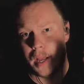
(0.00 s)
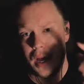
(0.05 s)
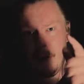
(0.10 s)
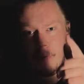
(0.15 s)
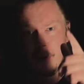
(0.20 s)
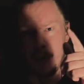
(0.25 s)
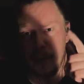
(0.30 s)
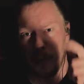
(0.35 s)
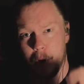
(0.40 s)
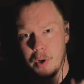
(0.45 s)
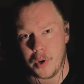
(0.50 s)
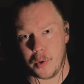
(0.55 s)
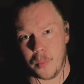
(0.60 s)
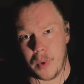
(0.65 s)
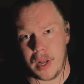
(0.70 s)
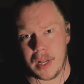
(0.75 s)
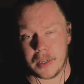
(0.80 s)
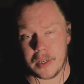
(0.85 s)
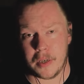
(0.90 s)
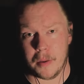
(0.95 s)
everyone and
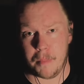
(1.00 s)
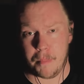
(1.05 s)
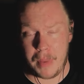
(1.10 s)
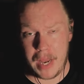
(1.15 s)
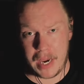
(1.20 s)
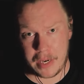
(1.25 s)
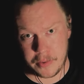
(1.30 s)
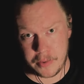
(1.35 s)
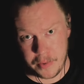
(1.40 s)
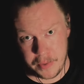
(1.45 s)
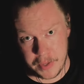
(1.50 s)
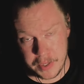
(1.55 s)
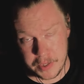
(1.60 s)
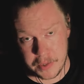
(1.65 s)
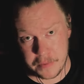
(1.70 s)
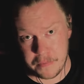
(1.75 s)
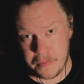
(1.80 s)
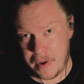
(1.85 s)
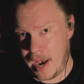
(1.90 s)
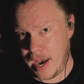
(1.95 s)
welcome back to this
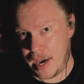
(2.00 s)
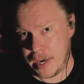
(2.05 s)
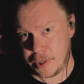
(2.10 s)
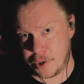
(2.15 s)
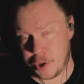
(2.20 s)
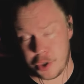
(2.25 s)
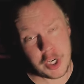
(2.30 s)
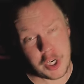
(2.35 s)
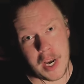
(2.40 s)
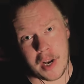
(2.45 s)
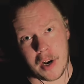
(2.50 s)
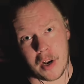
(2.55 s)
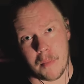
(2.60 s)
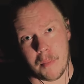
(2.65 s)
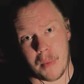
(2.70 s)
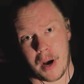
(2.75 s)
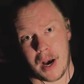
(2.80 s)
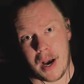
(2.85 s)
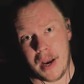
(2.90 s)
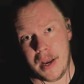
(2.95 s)
fine channel of
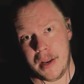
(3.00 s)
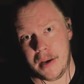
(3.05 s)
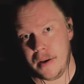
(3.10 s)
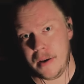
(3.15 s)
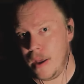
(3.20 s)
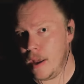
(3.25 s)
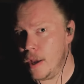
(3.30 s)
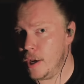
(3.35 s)
mine.